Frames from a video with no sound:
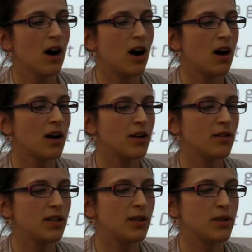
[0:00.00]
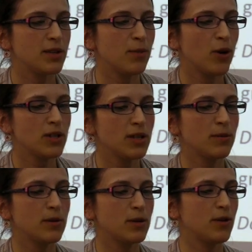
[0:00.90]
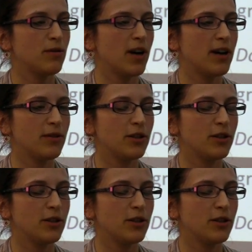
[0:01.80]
argued that it was impossible to arrive at